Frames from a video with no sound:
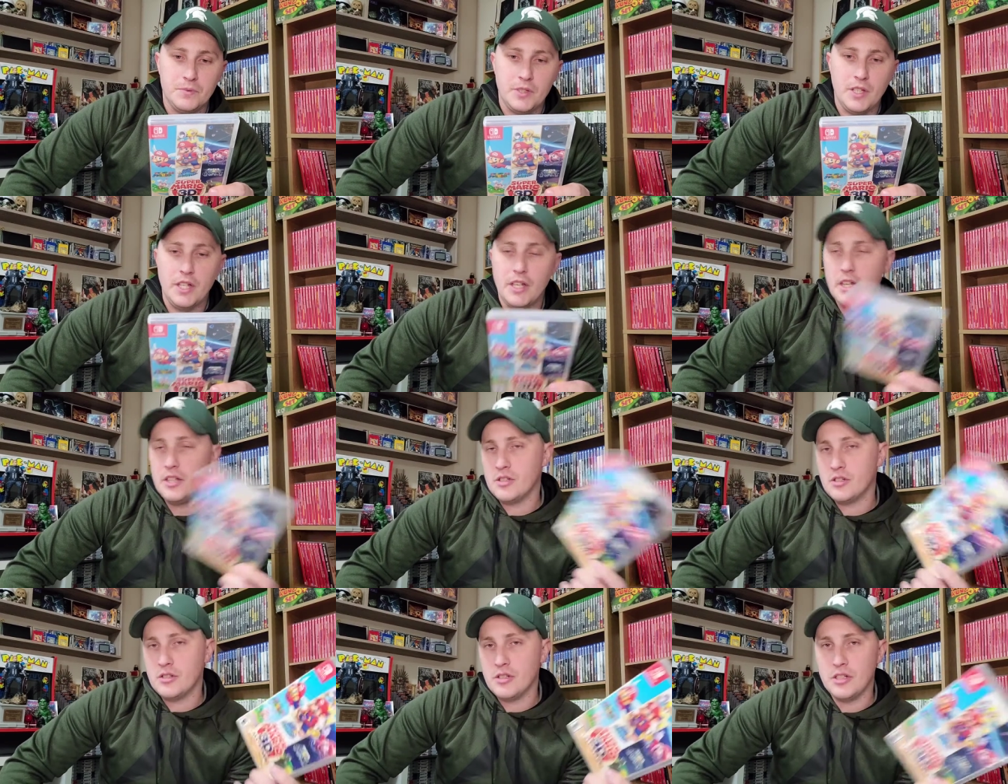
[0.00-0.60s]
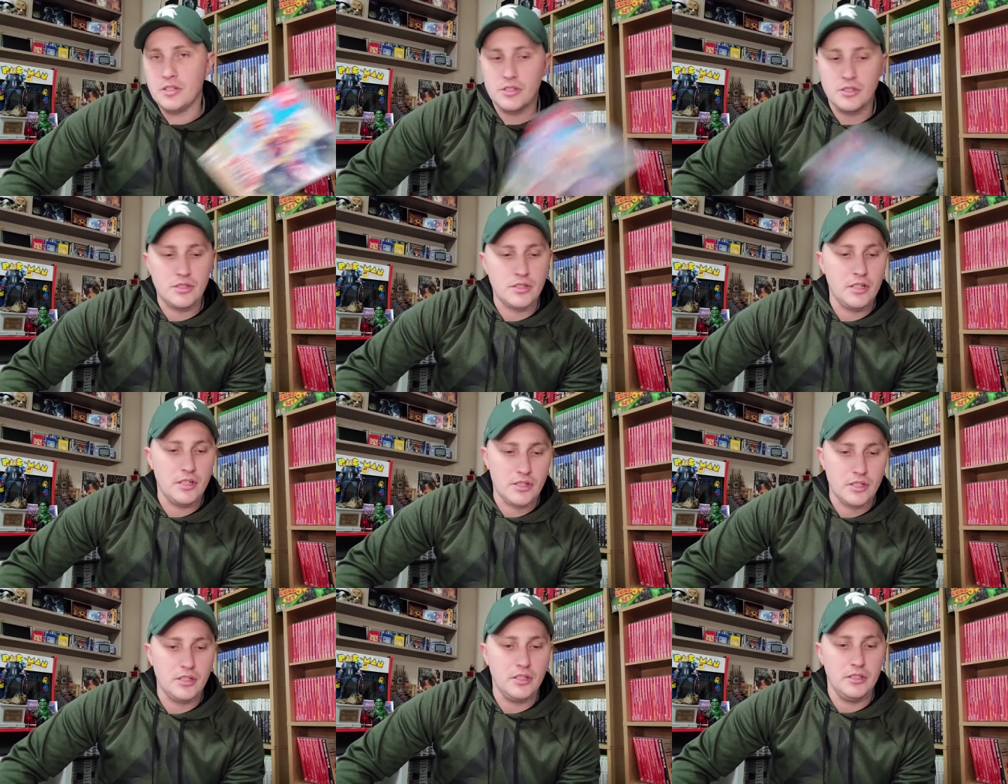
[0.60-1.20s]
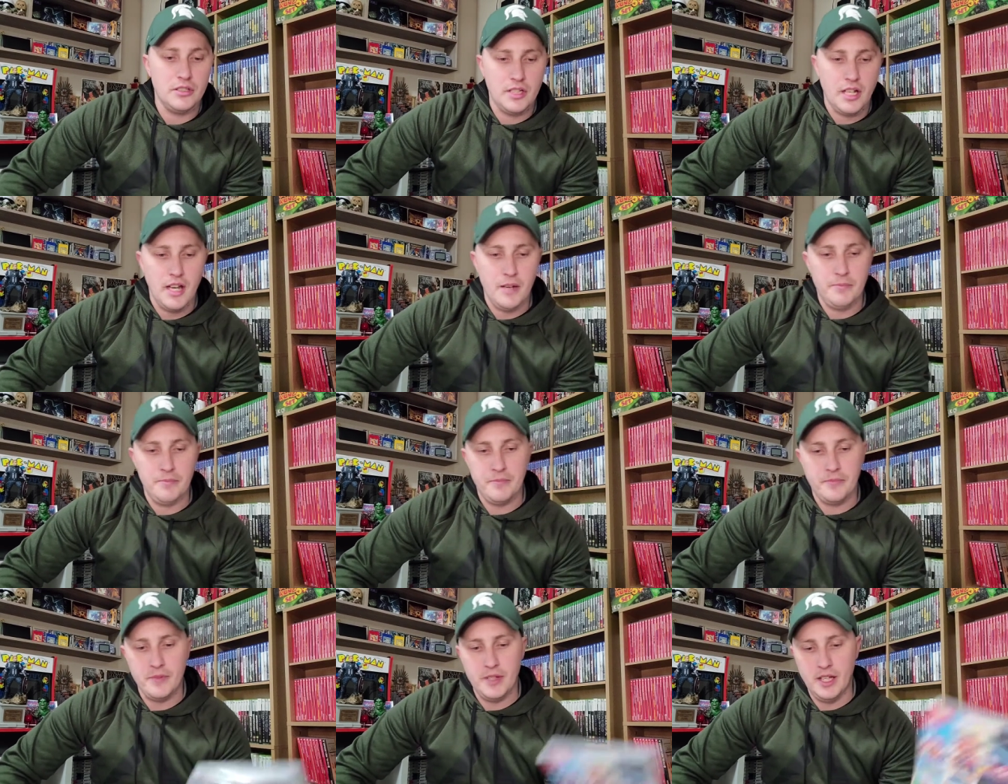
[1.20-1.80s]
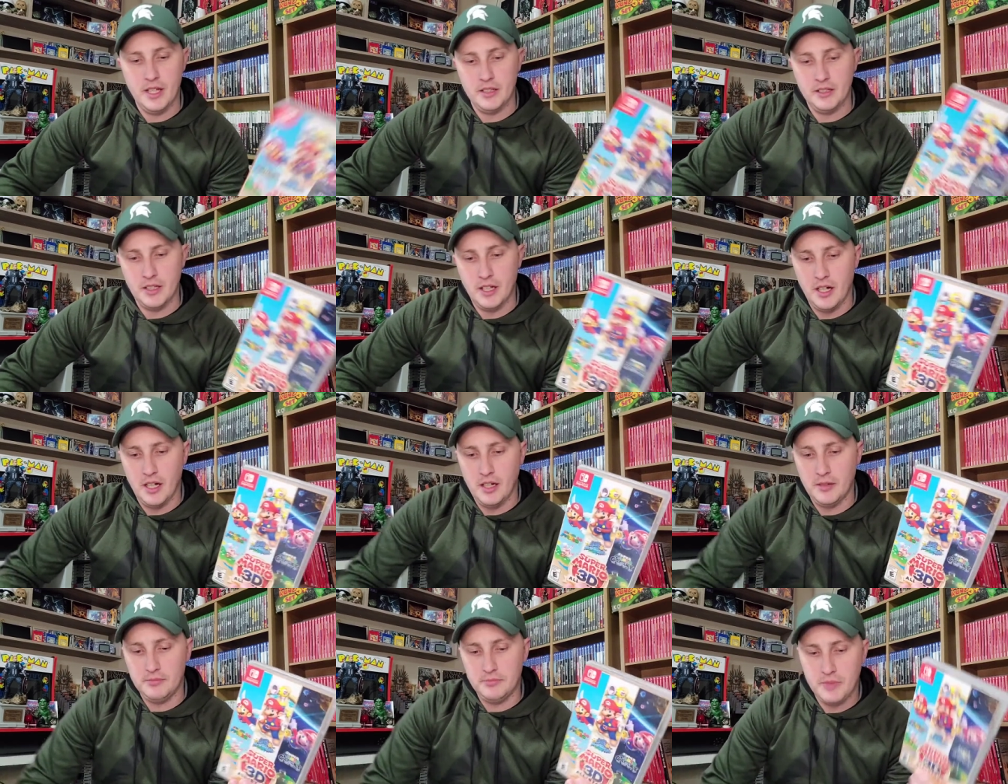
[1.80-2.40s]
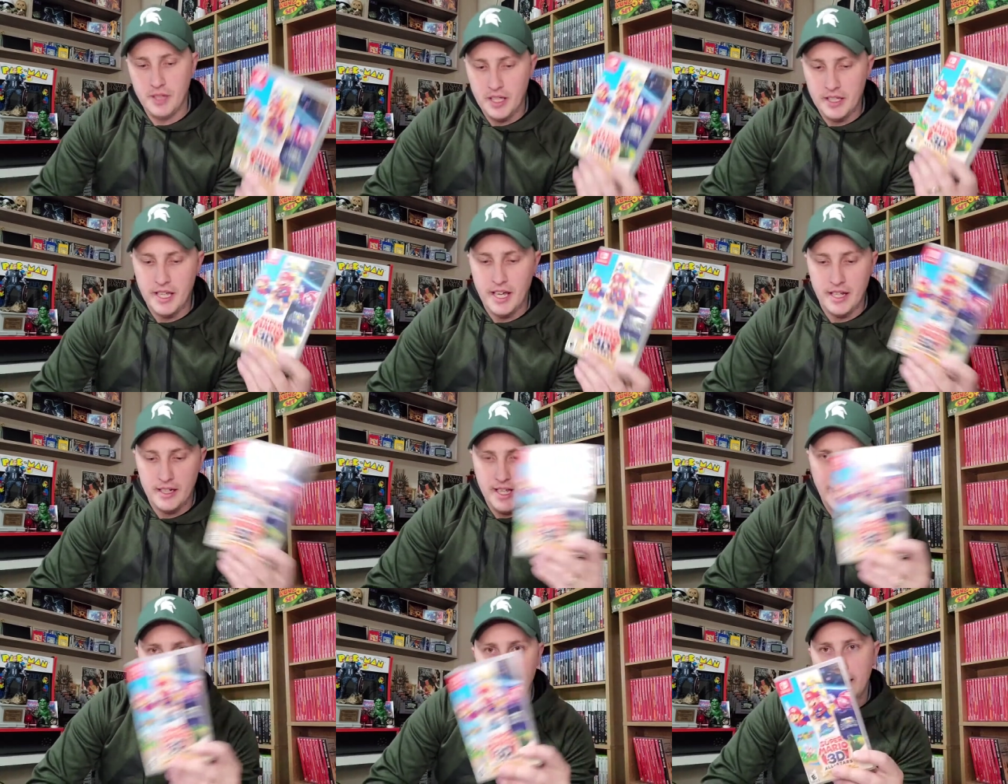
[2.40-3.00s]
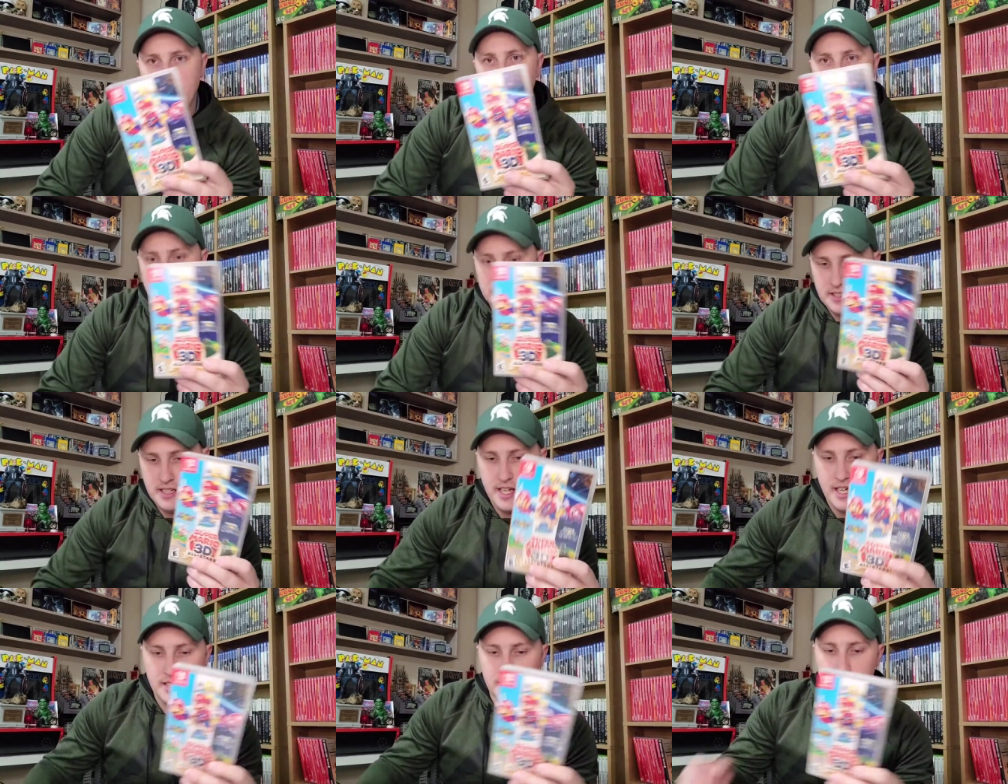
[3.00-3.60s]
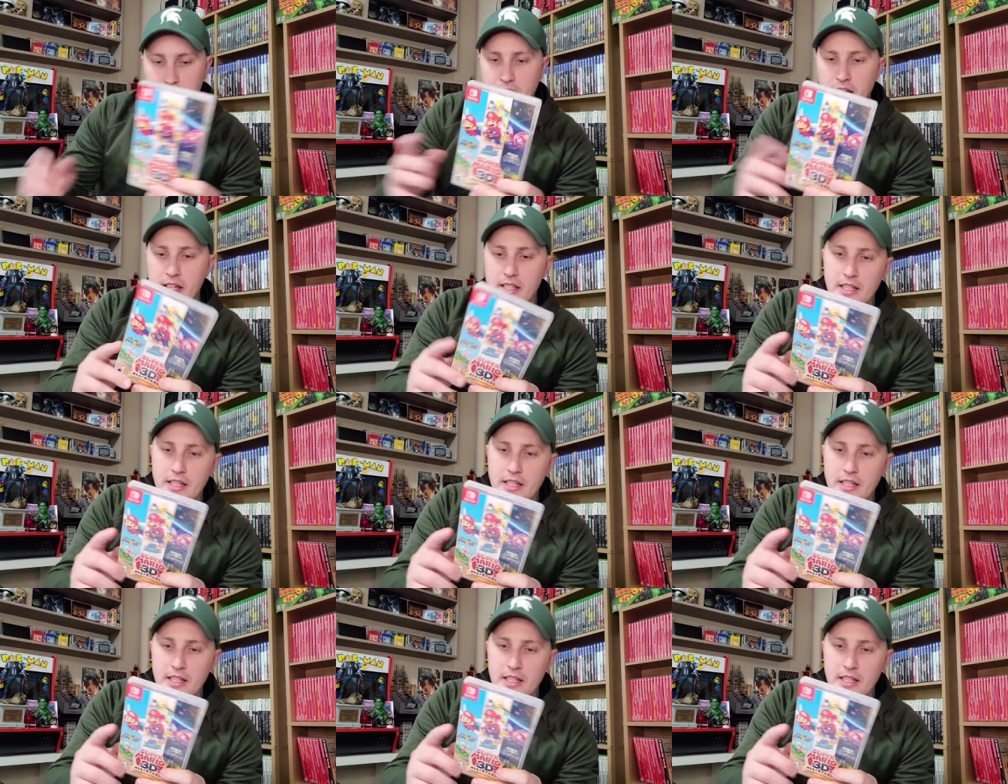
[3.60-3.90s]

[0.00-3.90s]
it's it's it's a good time. And uh, again, eight out of ten.